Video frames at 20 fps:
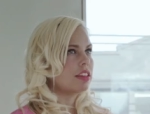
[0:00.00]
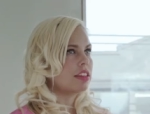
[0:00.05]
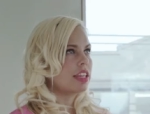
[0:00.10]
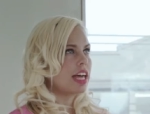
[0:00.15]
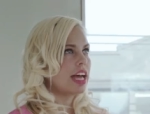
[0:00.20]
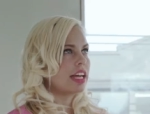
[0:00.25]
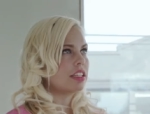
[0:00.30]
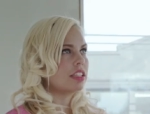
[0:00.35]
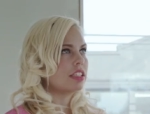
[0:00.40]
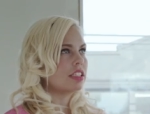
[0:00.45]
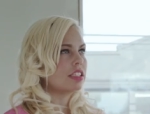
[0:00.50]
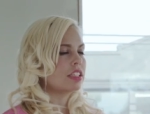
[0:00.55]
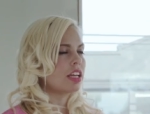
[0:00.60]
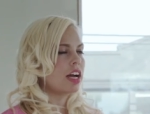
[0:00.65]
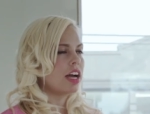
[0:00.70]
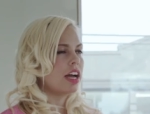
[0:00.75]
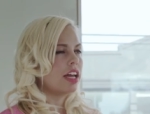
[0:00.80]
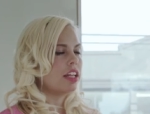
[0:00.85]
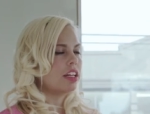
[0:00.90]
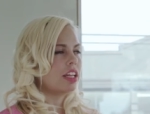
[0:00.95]
that's
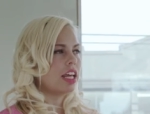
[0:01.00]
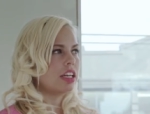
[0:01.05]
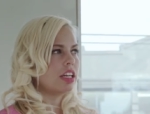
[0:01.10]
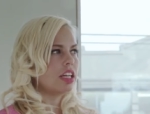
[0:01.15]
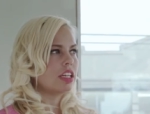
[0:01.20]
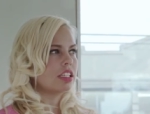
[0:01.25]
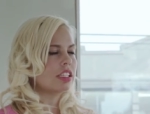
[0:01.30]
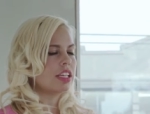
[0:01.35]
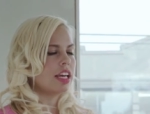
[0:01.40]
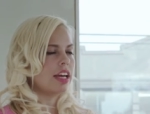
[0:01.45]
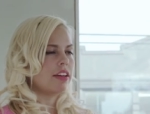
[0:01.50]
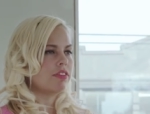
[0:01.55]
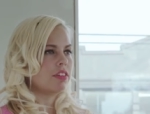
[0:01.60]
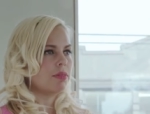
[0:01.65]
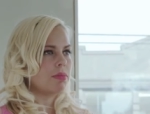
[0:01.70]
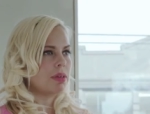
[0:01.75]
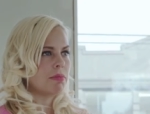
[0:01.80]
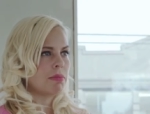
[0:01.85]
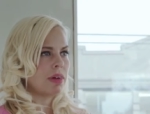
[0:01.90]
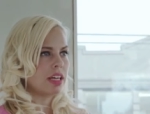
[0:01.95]
not that doesn't have
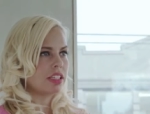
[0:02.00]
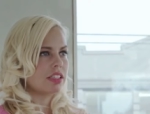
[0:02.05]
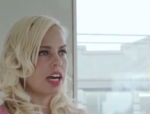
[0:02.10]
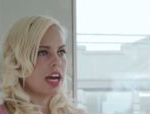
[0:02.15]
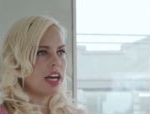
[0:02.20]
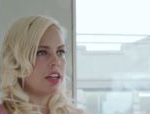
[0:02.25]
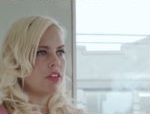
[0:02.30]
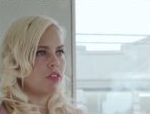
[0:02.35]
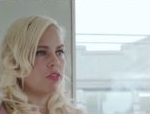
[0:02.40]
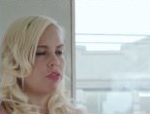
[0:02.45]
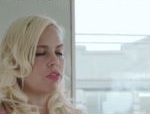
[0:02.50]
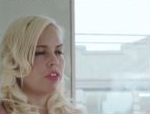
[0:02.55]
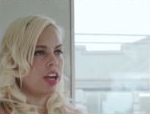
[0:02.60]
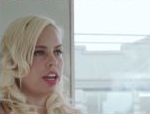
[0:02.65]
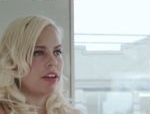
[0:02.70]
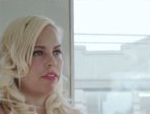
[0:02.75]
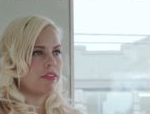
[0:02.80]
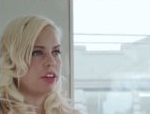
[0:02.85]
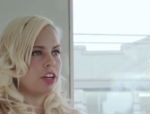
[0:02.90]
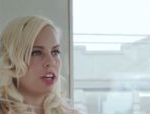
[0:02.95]
to be my title
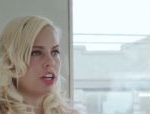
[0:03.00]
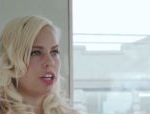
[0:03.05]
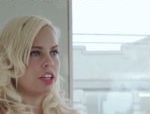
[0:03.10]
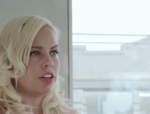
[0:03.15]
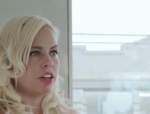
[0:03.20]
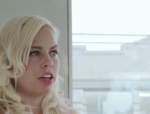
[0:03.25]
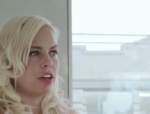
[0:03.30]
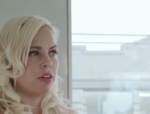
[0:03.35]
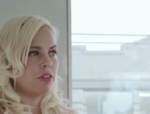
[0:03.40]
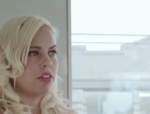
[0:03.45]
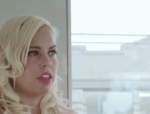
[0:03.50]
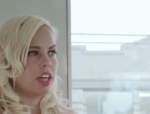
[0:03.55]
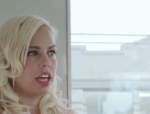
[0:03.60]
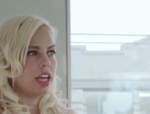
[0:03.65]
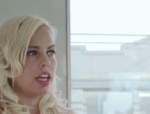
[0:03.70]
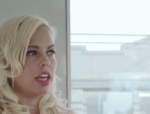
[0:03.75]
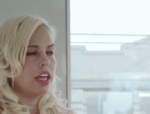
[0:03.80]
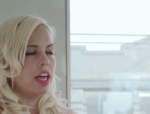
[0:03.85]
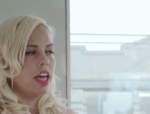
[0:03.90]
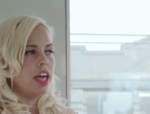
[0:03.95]
forever, you know,
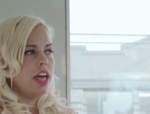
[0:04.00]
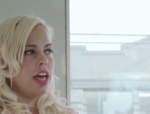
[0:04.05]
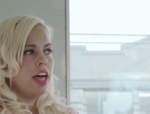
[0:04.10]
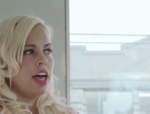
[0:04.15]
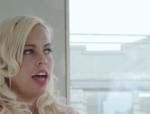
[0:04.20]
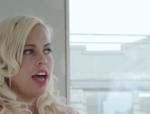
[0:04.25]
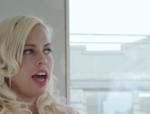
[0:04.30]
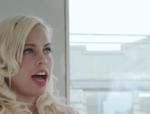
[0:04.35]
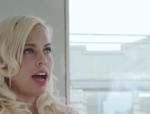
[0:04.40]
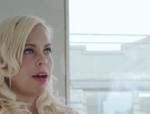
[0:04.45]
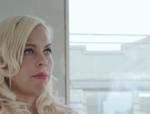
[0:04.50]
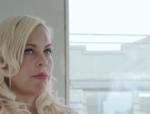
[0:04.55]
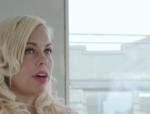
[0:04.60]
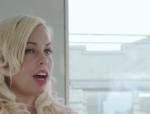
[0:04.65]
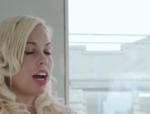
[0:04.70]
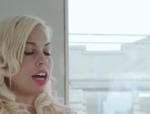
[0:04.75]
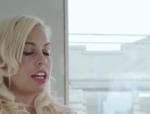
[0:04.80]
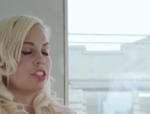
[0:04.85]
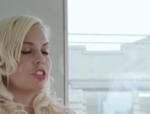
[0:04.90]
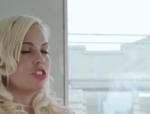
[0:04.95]
that I'm
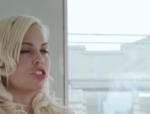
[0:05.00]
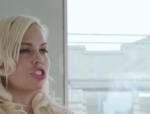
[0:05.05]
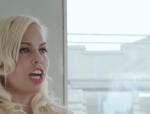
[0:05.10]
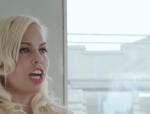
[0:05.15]
God's